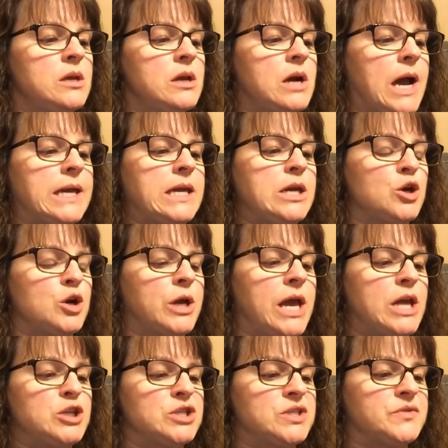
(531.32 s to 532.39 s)
I hear
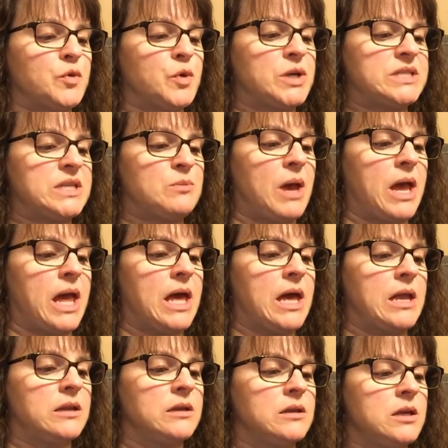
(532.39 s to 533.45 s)
Gage's voice in my
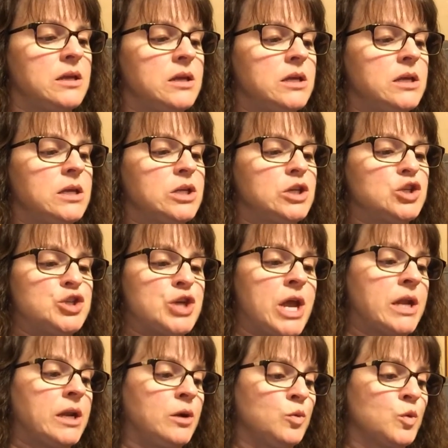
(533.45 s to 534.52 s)
head.
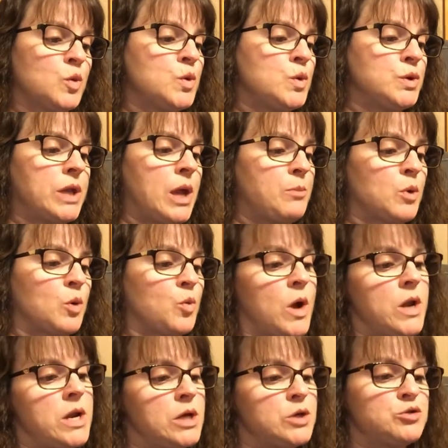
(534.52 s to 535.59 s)
Jana rule number
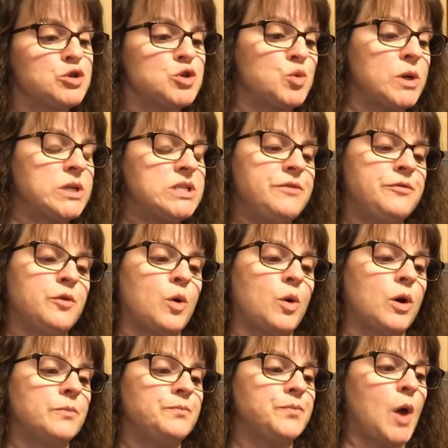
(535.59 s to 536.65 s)

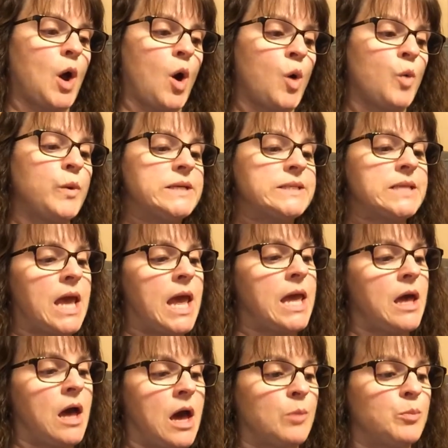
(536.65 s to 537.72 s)
124, always hang
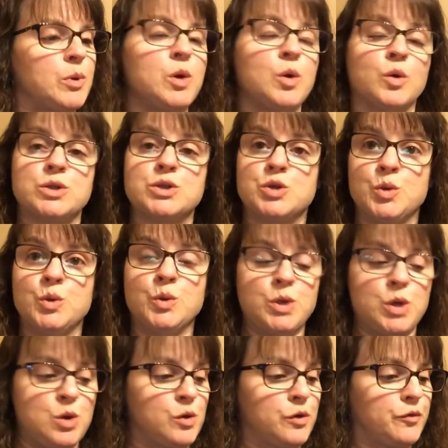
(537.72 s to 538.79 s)
up your school
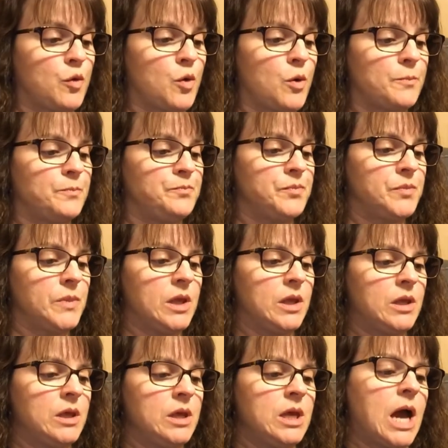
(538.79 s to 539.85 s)
uniform.
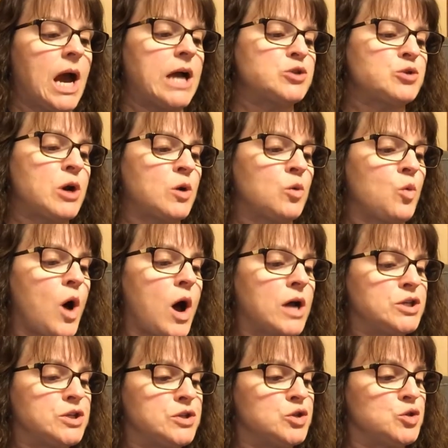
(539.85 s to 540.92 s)
I try to walk
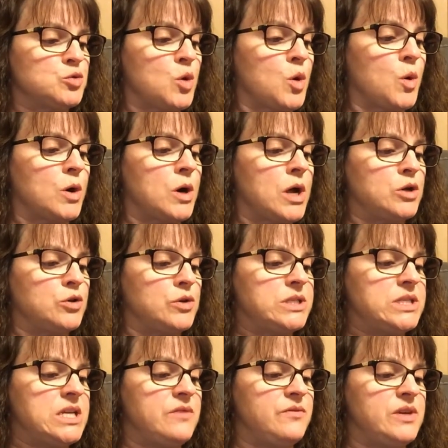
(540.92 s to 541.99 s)
to the drawer under the
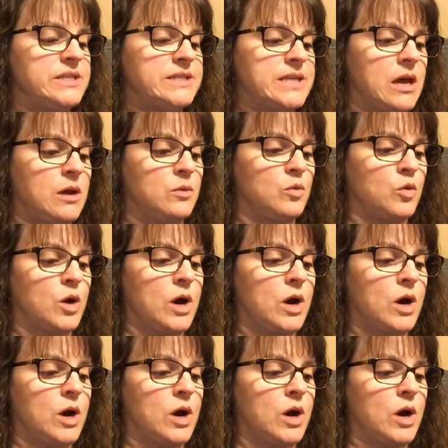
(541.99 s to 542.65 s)
TV set where